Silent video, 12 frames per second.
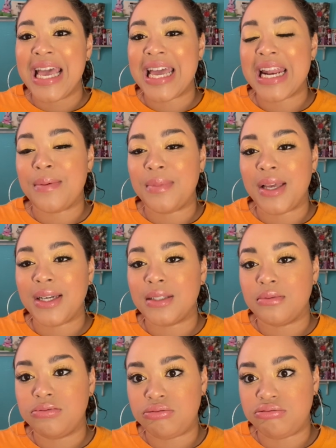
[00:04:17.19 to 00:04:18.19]
And I'm like,
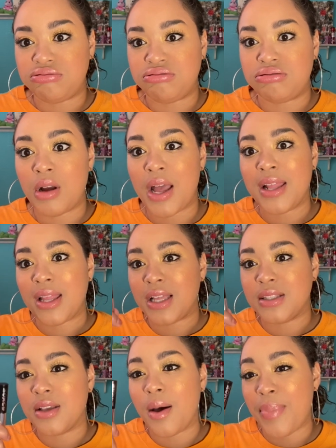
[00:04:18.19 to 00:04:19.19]
and
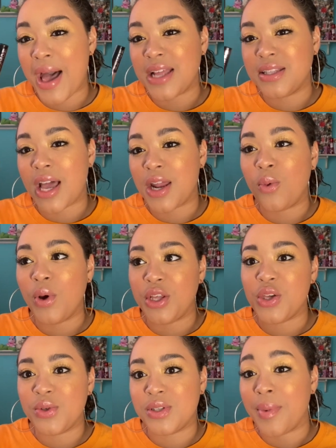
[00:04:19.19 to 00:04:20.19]
like a bad, I don't want
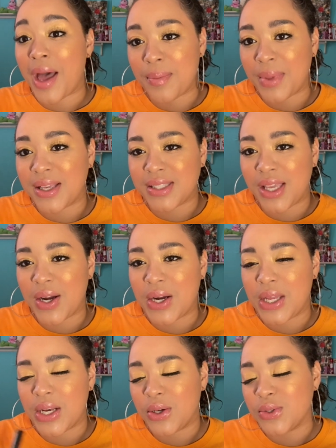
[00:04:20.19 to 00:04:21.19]
to use a bad
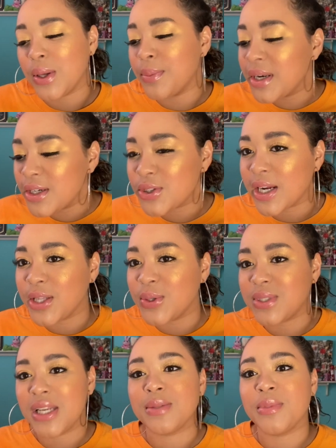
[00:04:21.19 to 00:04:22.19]
mascara, you know? So I'm going to try to
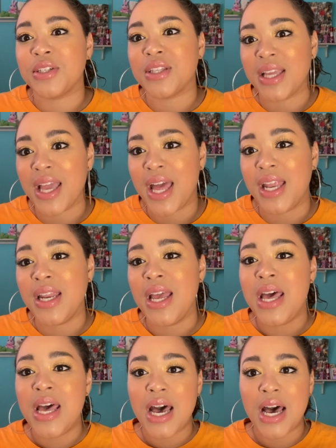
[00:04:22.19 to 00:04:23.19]
use it as much as I can.
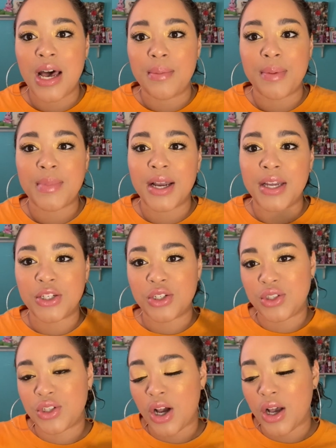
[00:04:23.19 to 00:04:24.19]
Um, I'm not going to
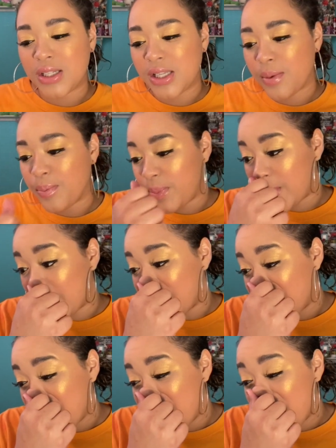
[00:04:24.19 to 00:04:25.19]
just toss it,
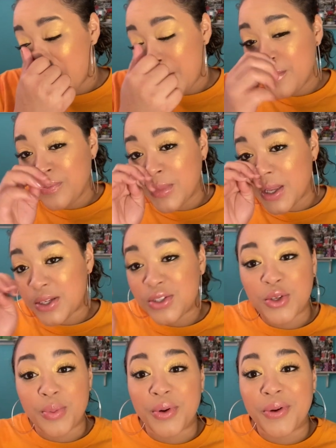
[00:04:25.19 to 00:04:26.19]
but it's
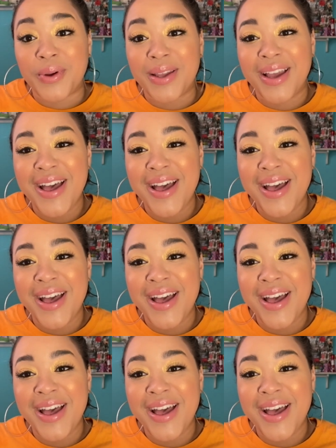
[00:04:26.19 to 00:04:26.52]
super annoying.